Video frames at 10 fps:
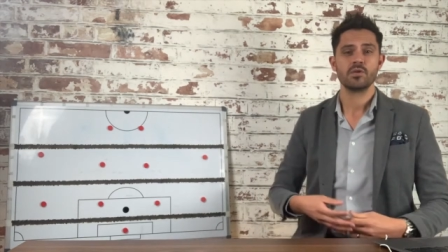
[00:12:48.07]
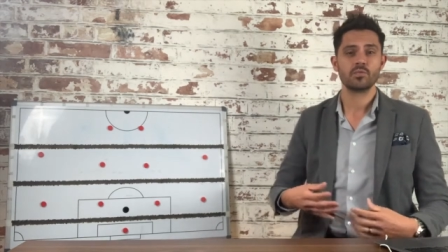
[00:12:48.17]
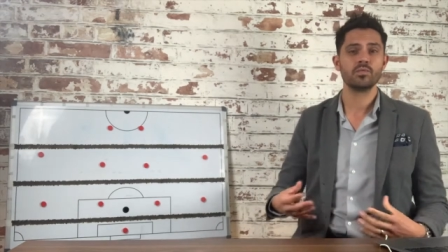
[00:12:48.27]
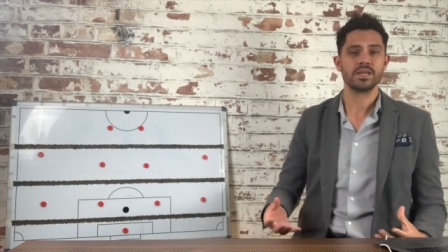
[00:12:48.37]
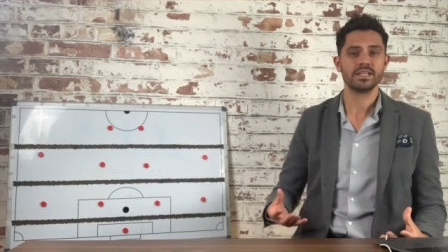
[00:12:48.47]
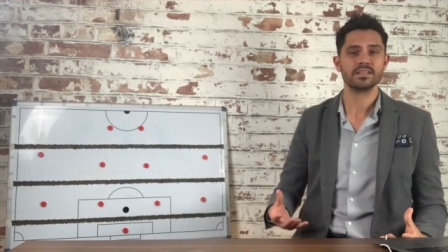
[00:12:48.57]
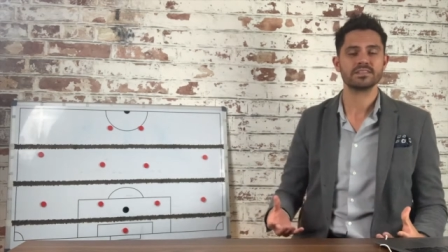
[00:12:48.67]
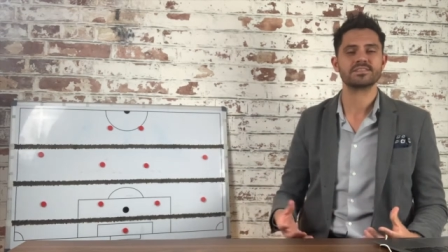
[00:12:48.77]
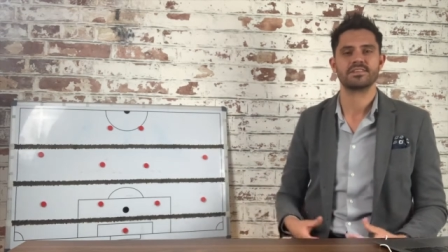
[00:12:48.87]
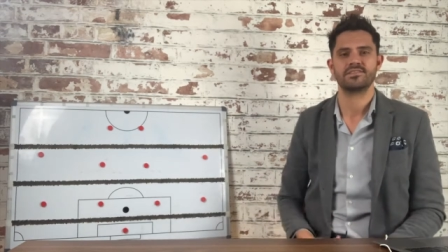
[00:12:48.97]

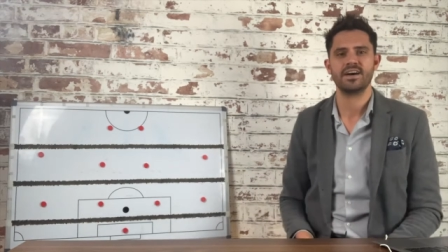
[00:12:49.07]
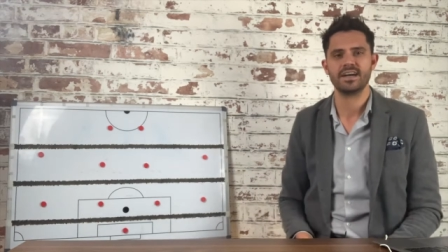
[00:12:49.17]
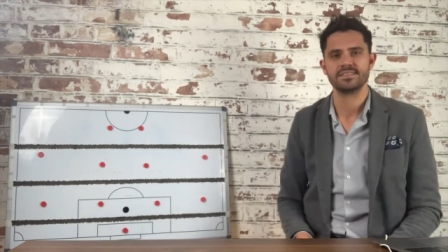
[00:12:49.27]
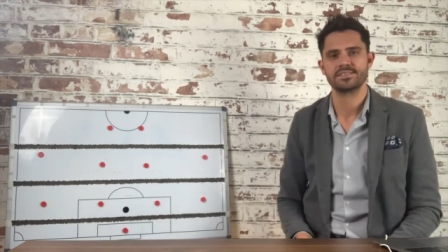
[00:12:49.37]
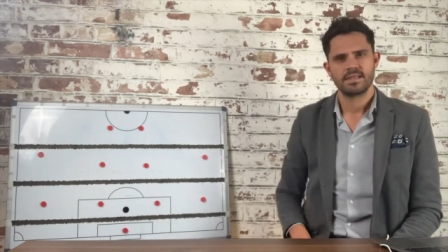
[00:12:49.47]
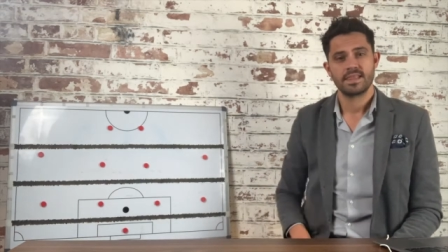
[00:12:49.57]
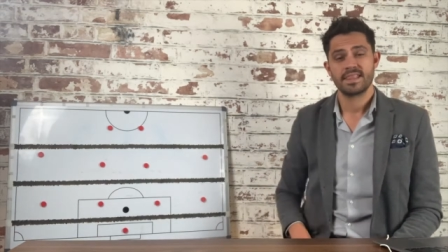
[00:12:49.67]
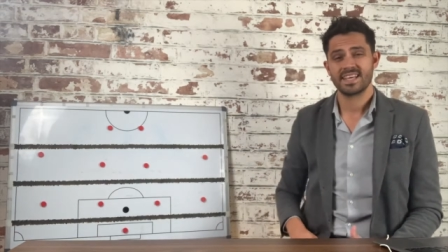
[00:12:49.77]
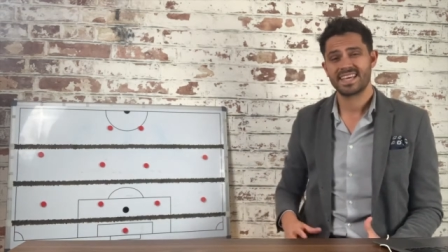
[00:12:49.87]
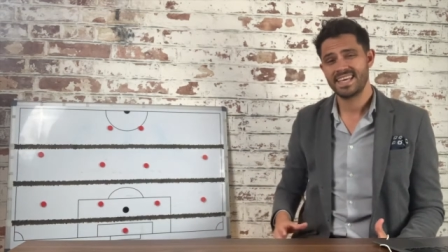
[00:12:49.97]
will suffice.
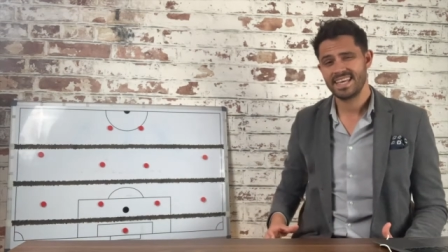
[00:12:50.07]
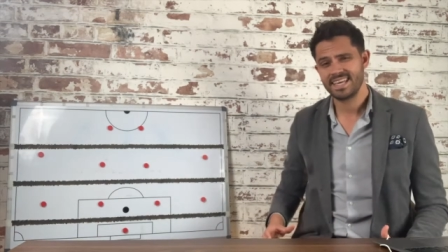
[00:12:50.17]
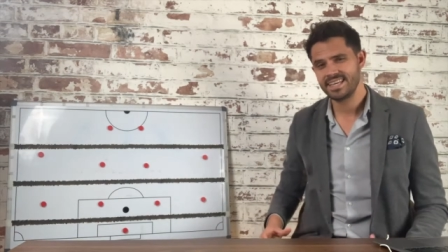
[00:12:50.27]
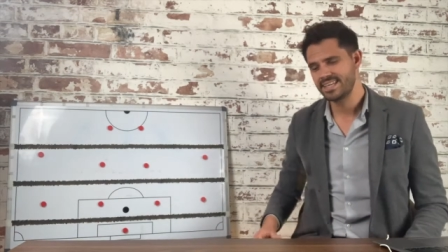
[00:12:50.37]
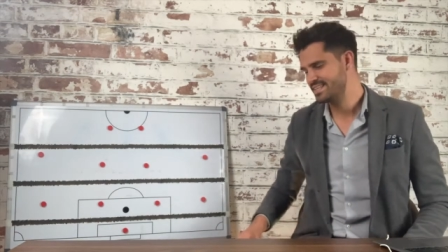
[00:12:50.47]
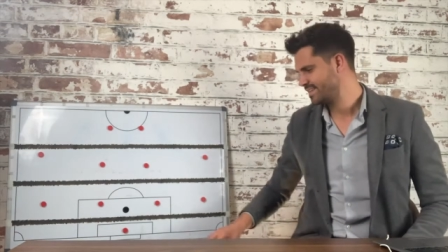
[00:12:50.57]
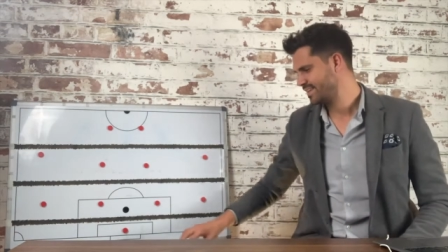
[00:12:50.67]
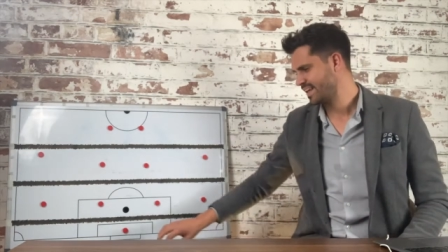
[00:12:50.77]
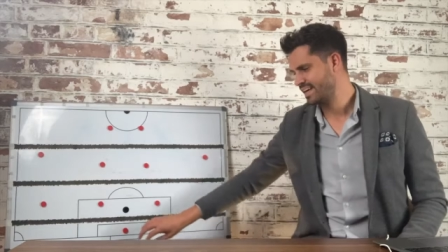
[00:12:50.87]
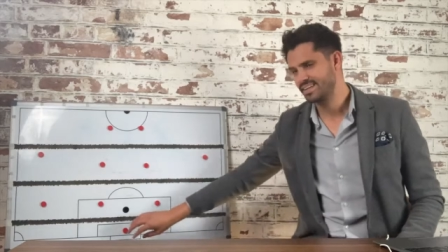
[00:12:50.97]
The key,
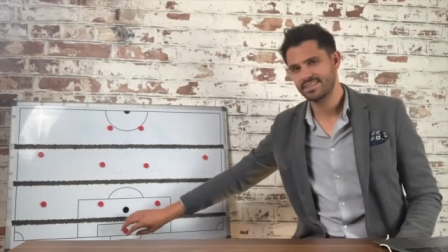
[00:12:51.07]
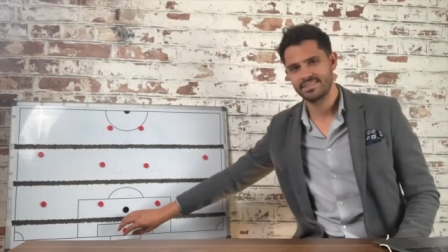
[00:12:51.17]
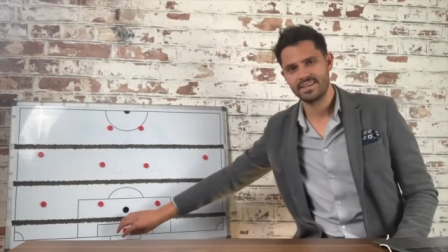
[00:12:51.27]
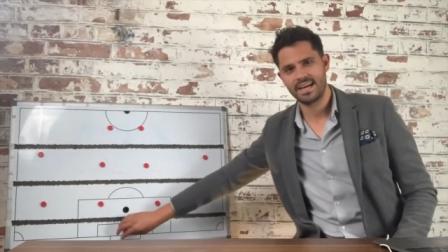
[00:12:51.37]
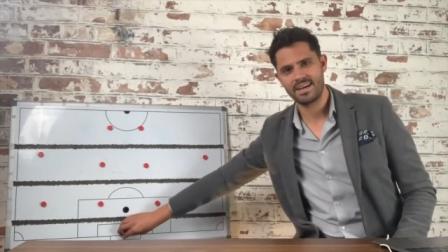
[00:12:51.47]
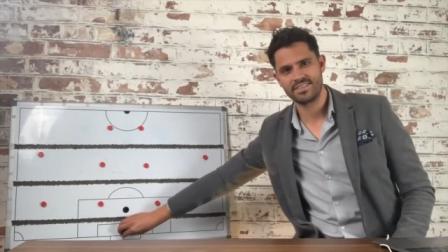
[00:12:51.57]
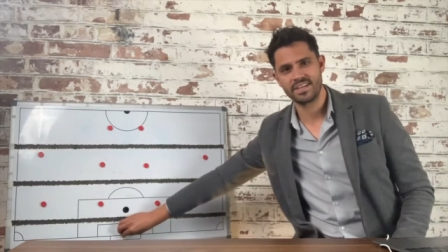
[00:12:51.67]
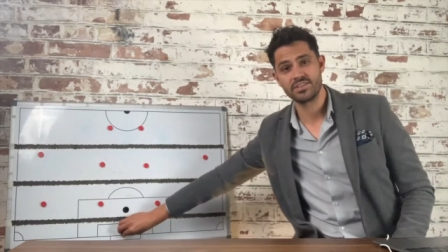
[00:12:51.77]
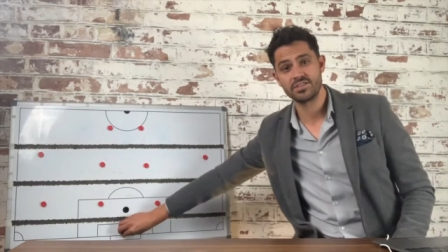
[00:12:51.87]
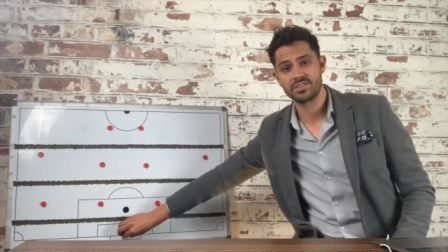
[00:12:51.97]
like having
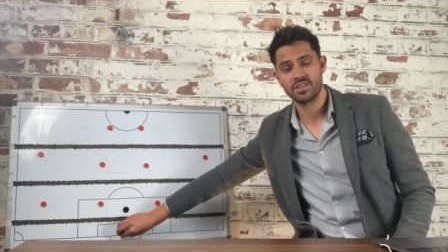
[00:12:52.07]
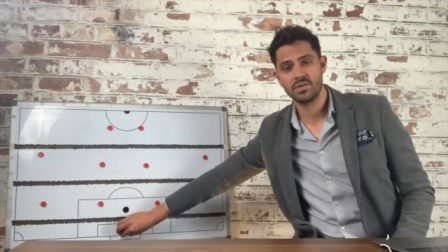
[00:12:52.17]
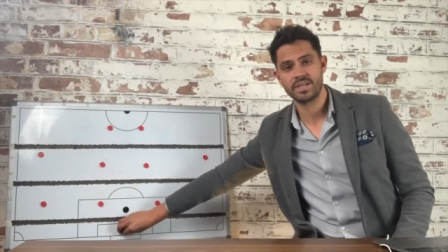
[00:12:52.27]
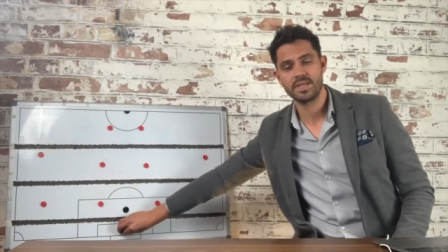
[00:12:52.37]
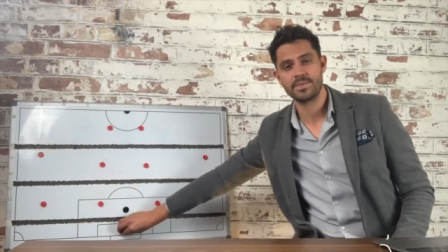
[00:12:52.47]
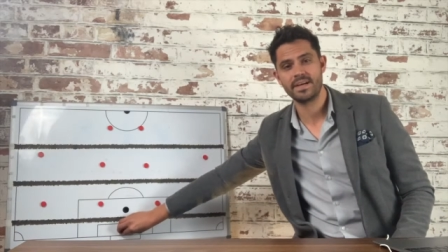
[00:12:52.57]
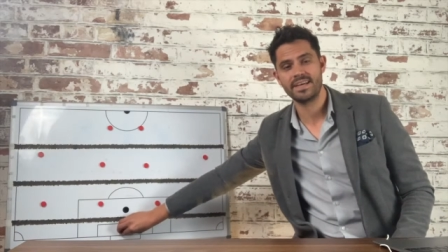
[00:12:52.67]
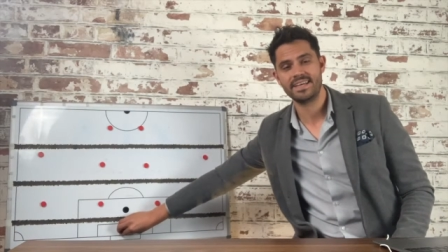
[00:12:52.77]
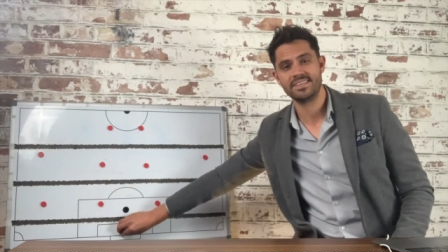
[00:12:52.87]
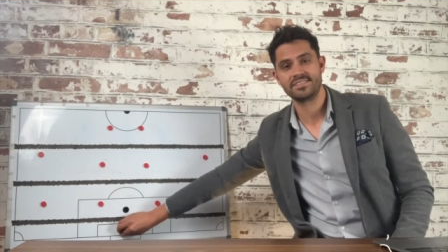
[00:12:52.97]
a good goalkeeper,
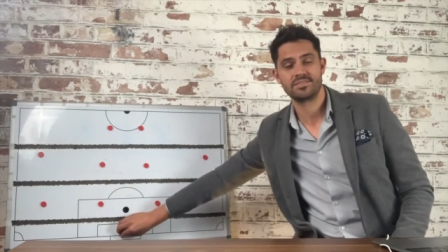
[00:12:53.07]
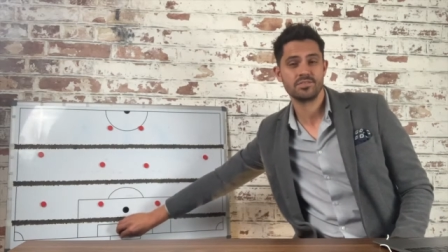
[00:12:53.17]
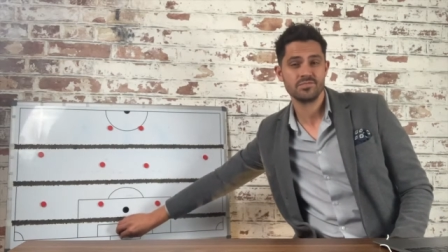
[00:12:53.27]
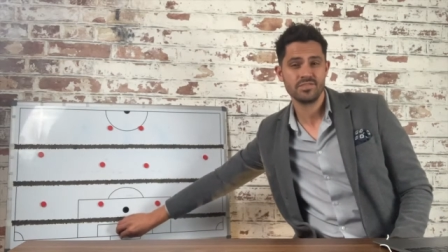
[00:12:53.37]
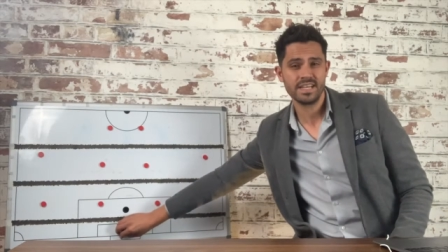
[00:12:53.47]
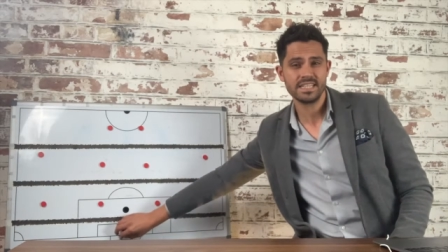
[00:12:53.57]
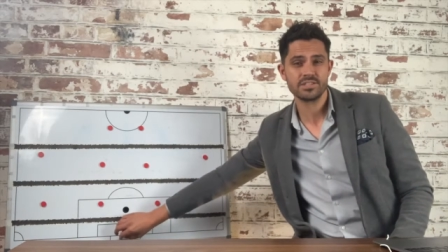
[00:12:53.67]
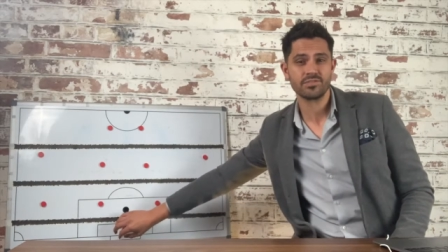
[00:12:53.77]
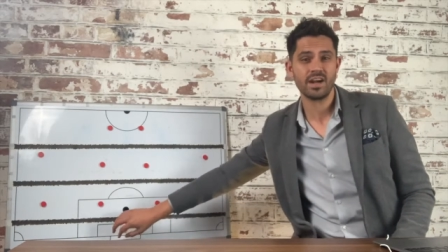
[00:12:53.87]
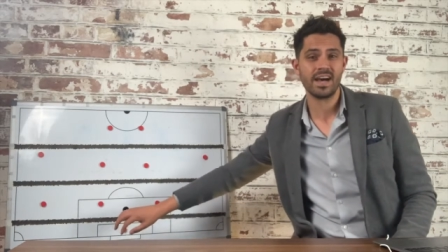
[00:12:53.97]
is to really
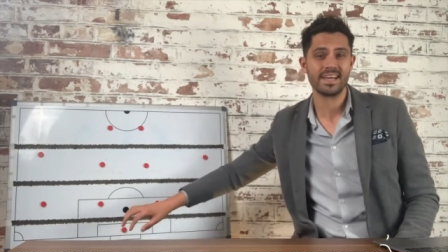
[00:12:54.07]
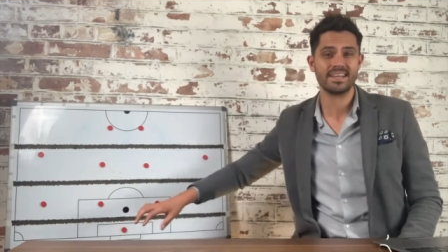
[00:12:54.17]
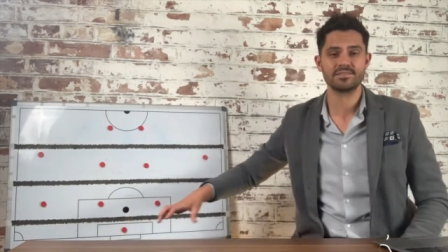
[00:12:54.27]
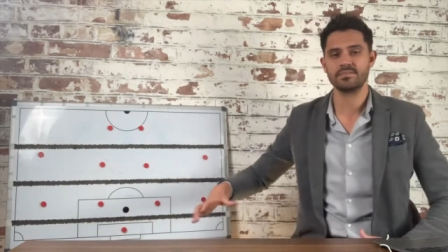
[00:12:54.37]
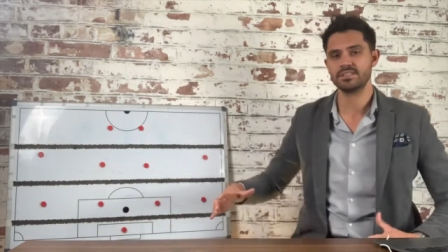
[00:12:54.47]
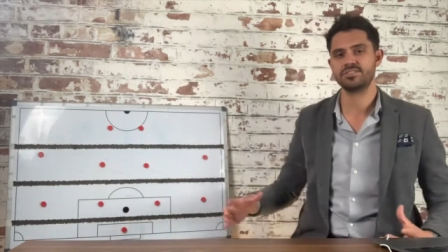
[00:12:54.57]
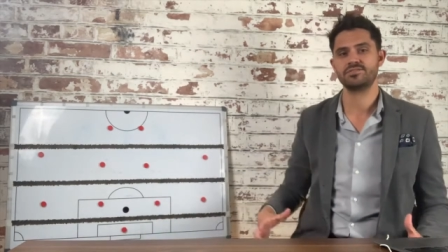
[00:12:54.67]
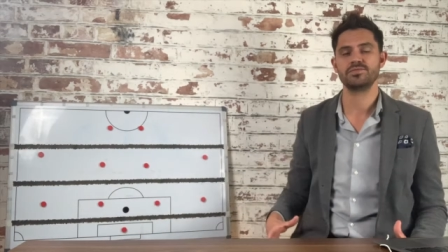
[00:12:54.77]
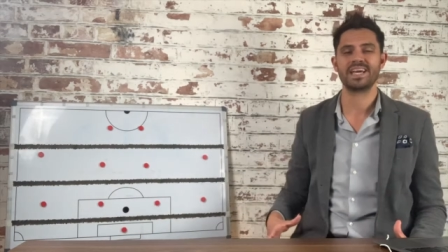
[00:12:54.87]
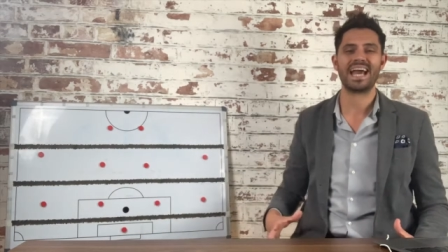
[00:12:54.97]
try as much as
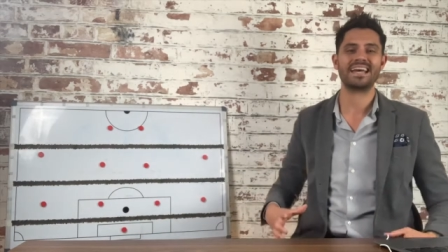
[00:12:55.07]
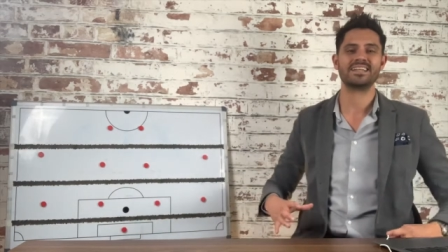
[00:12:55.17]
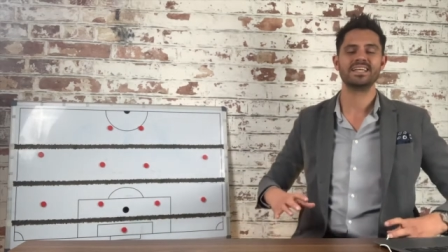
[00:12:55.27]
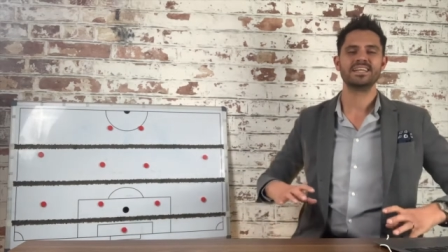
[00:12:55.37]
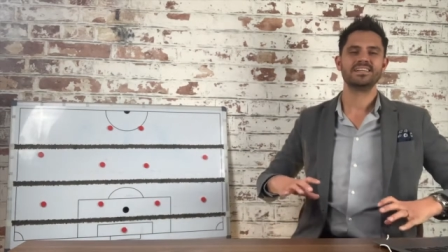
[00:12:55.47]
you can